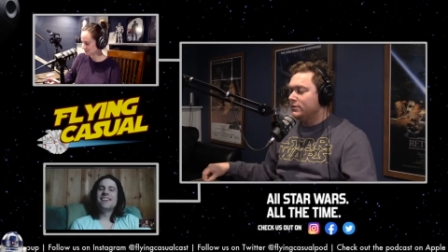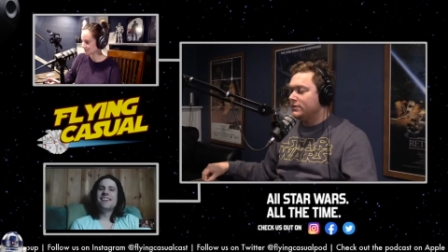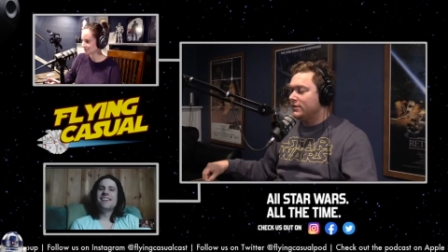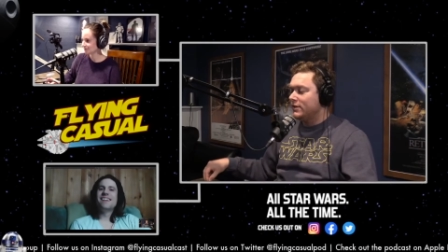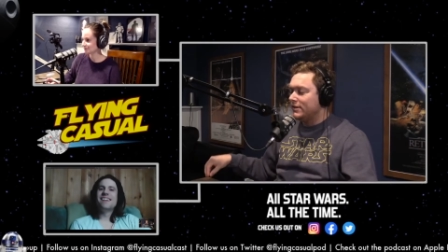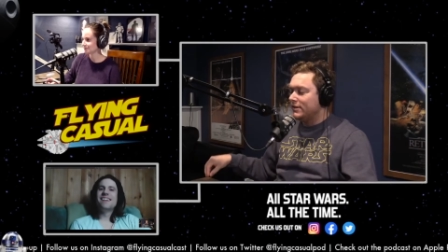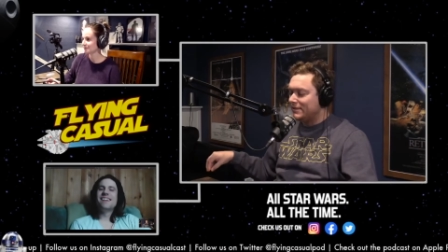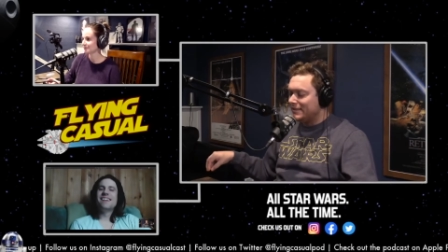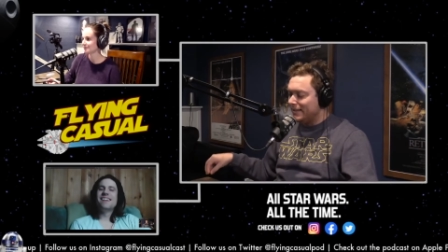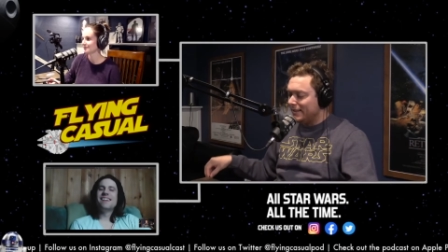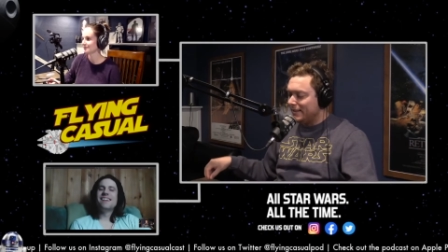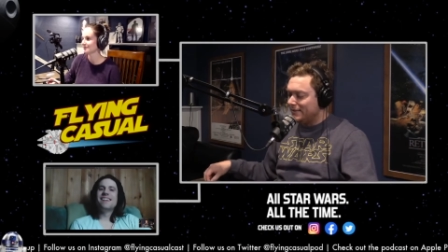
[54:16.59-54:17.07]

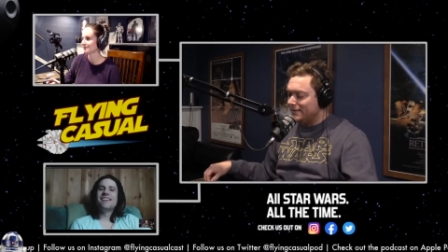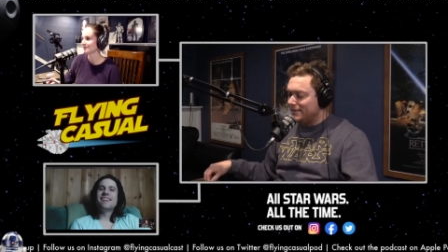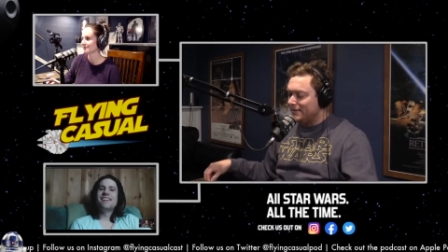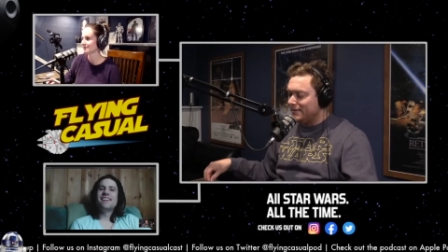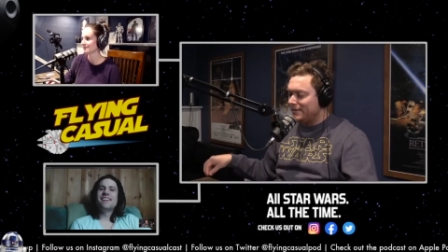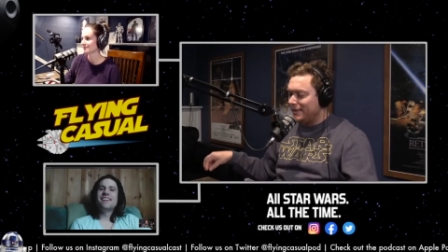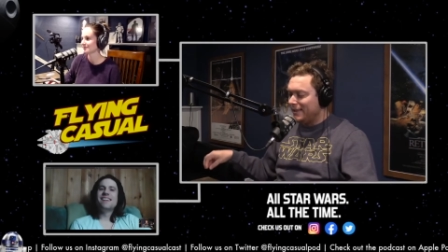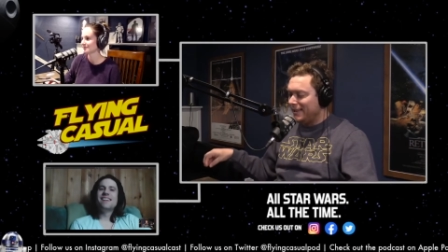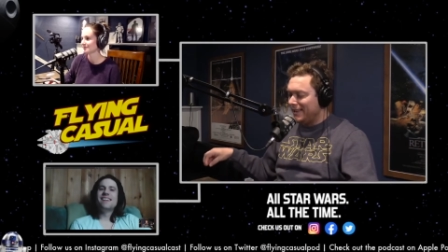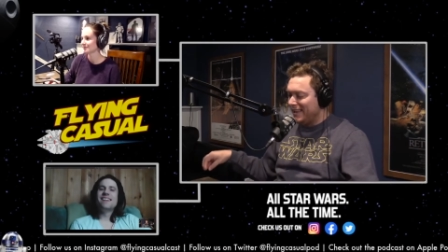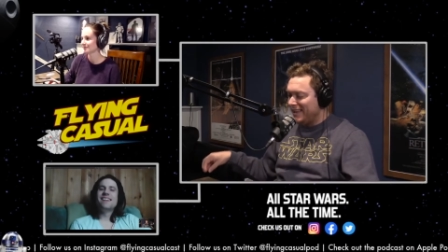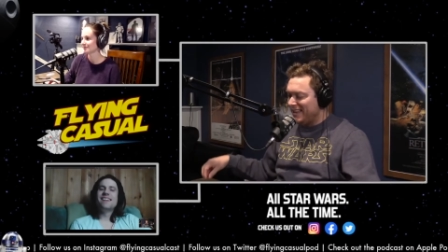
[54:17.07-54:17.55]
This isn't
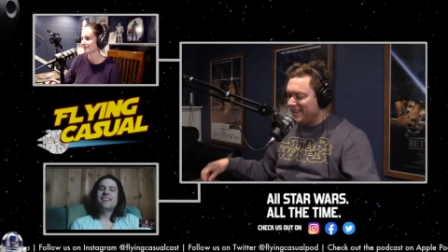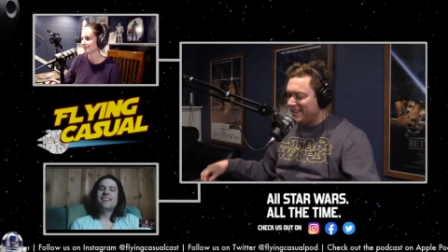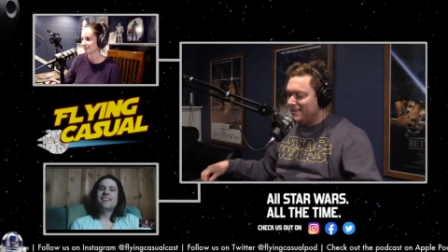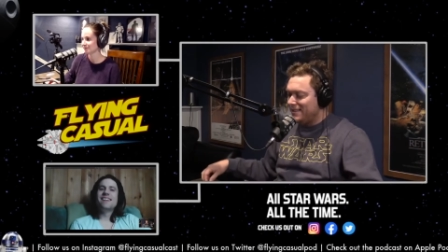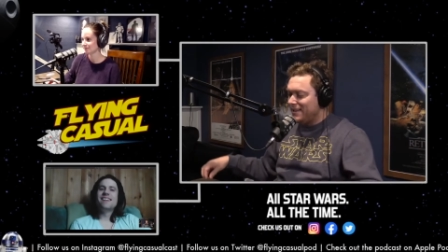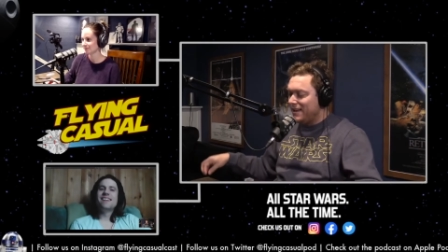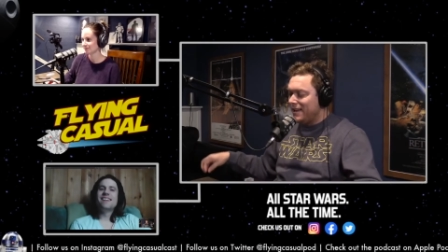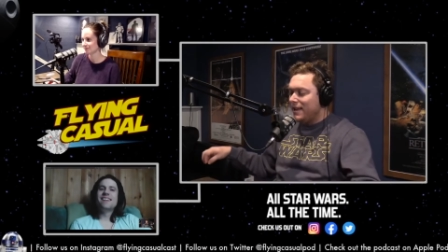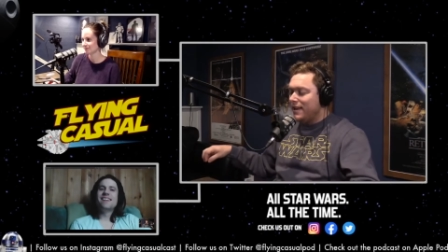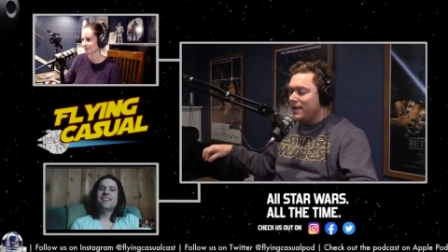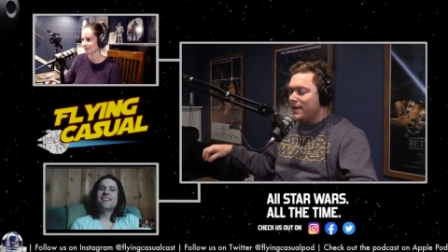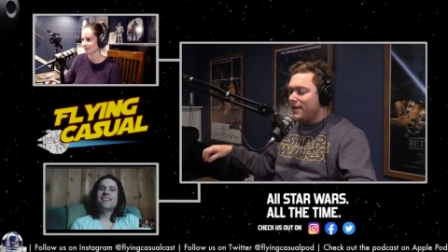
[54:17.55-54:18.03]
the hit
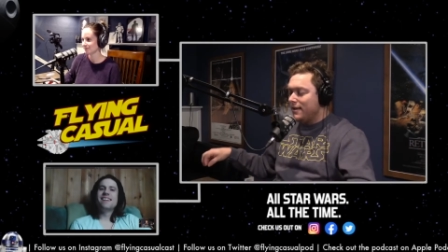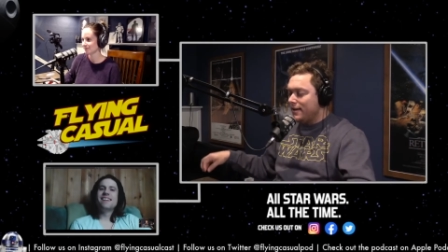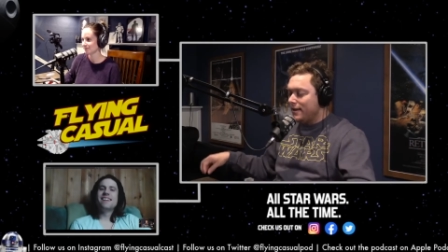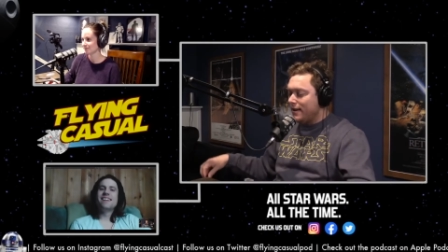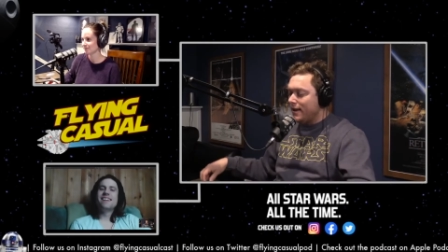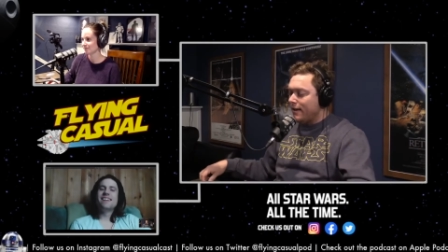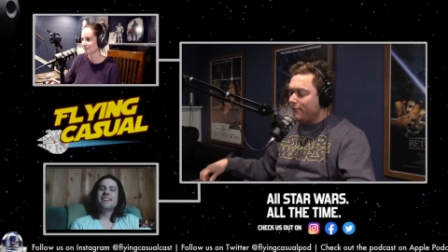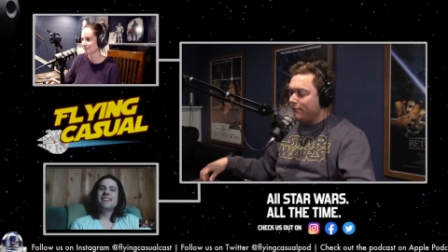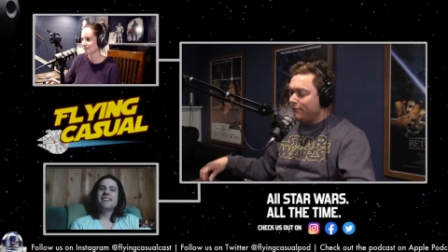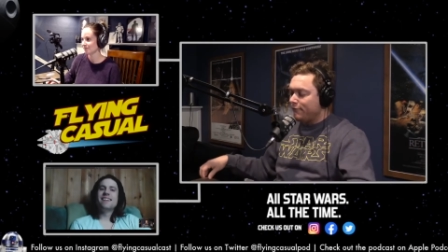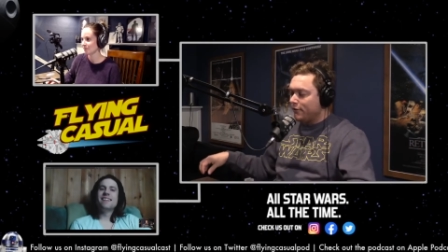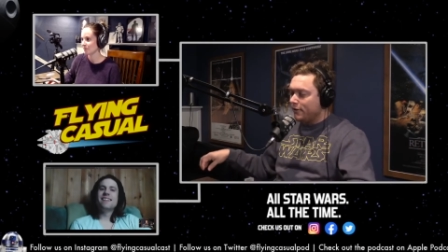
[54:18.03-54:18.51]

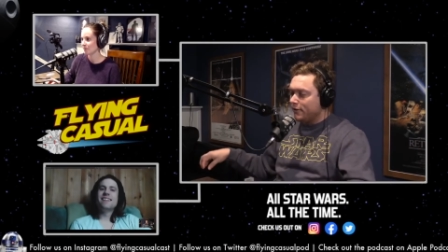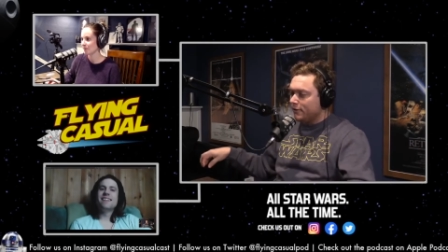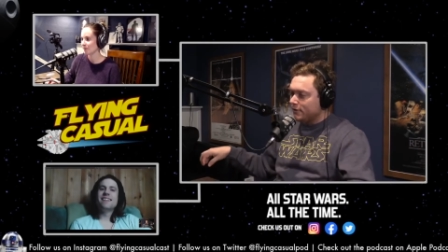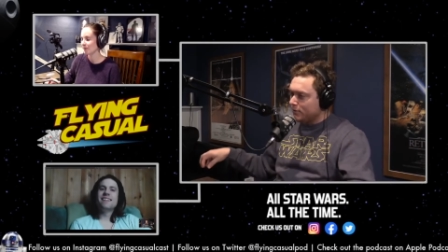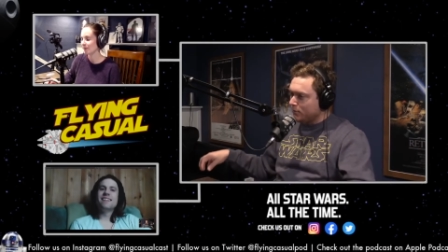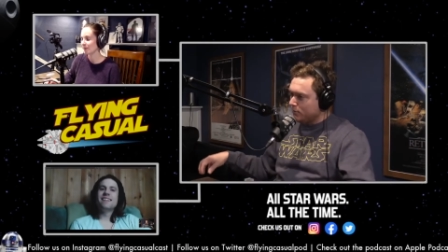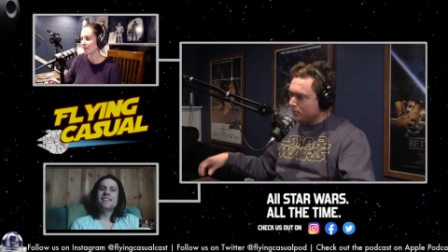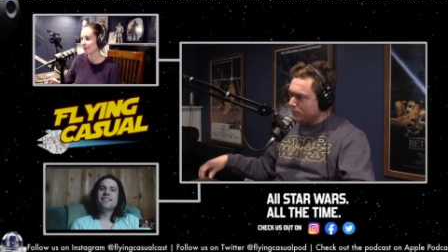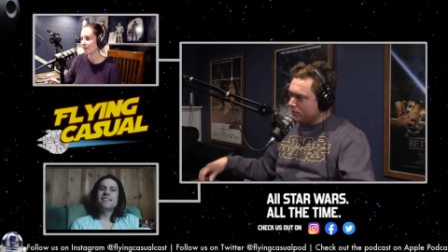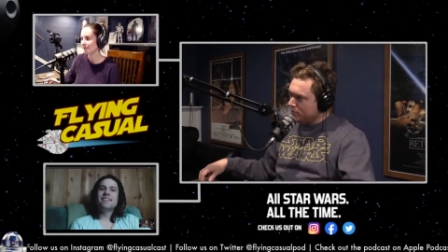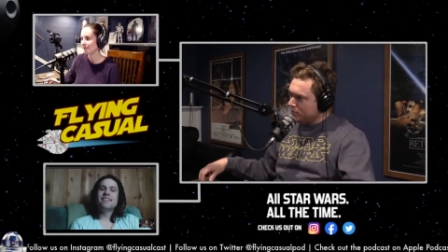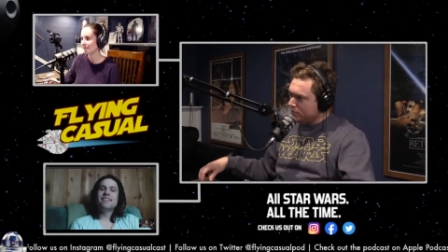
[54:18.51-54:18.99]
Netflix
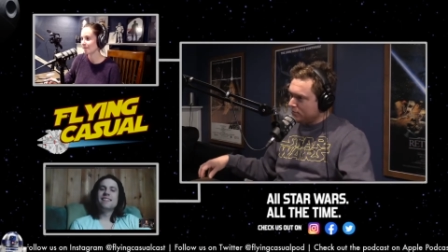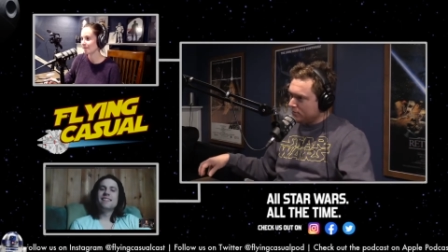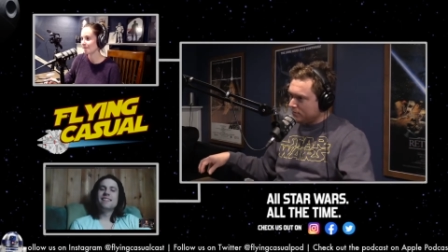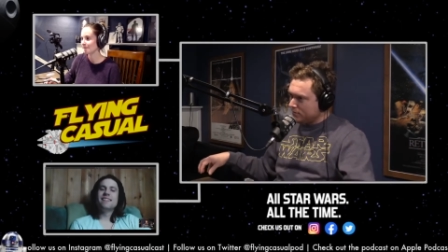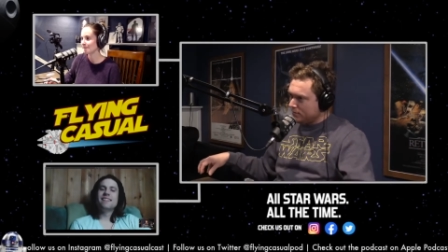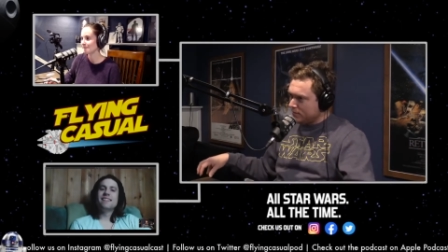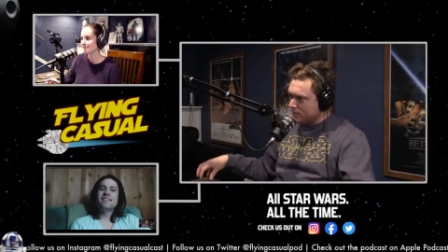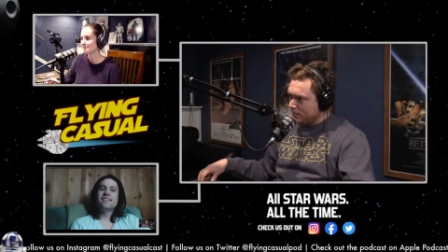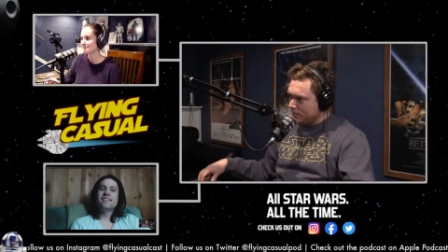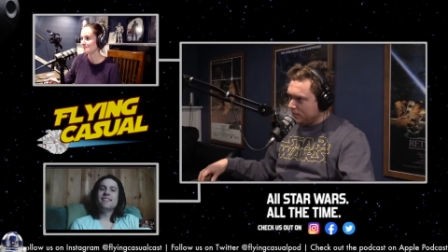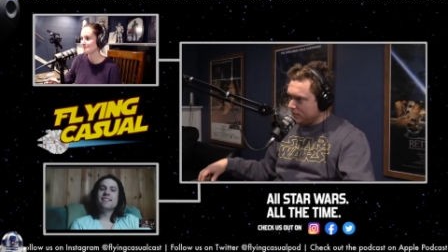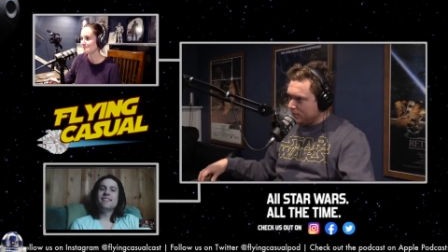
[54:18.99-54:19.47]
original
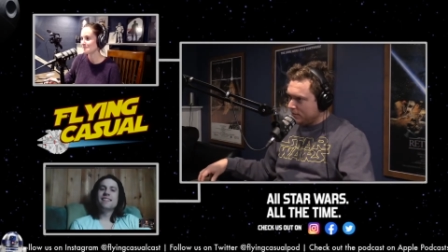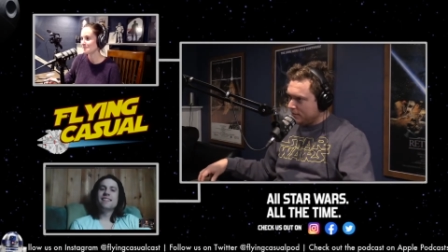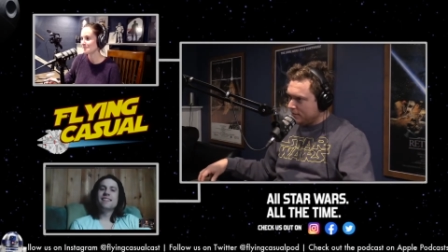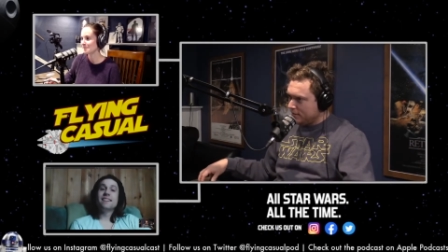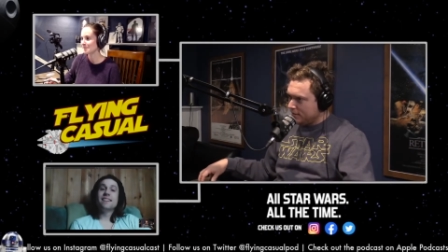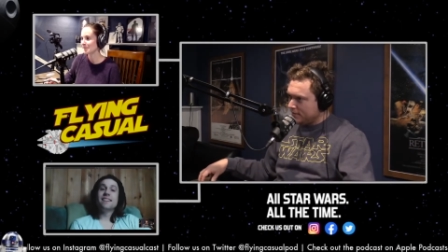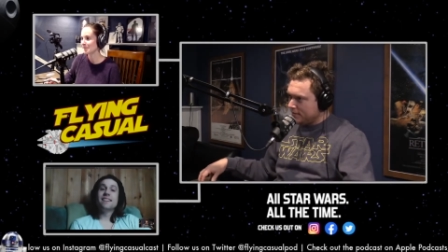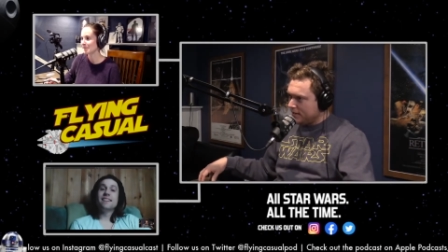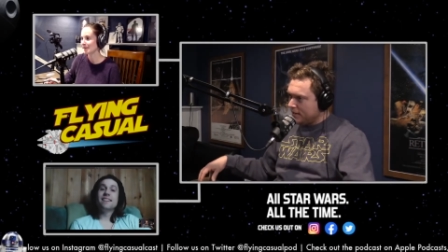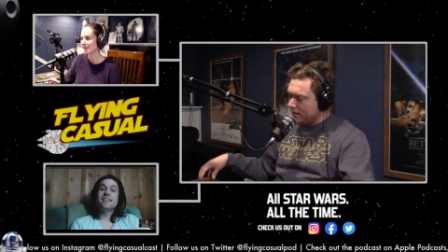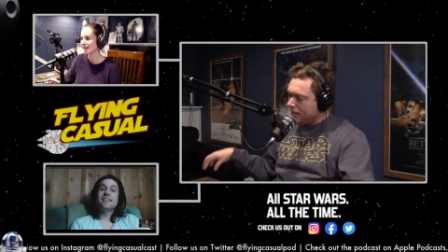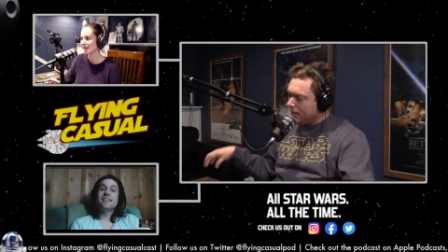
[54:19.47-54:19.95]

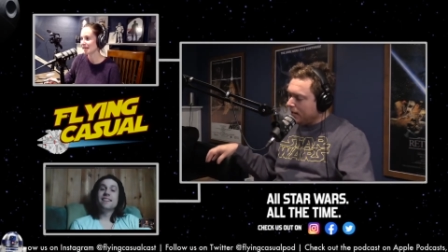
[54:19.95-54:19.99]
series.